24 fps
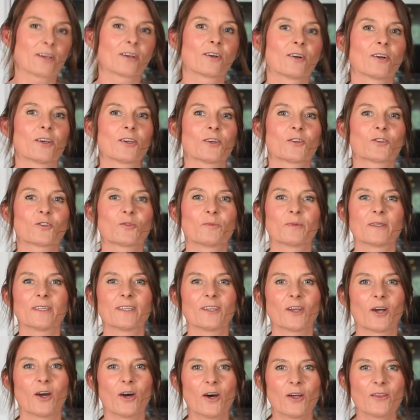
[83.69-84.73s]
going to be
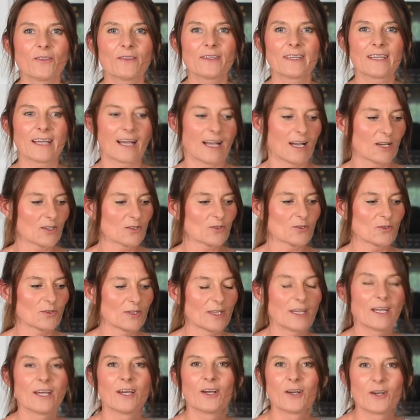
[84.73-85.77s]
the only
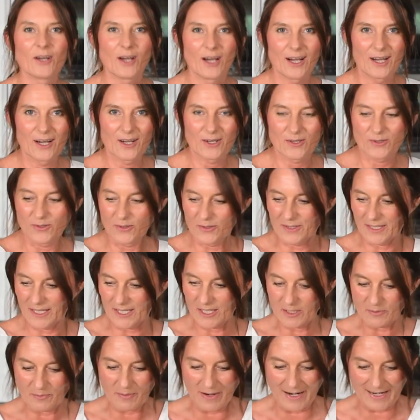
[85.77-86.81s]
actually cooking
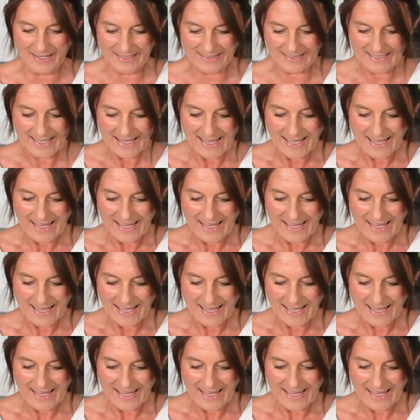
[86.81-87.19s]
part.